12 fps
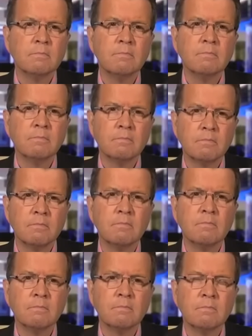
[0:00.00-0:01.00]

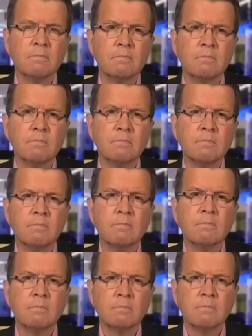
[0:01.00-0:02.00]

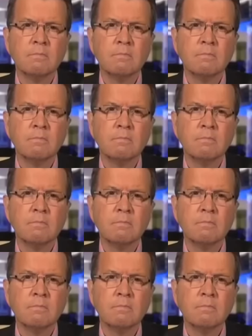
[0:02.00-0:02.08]
No words are spoken by the person on screen.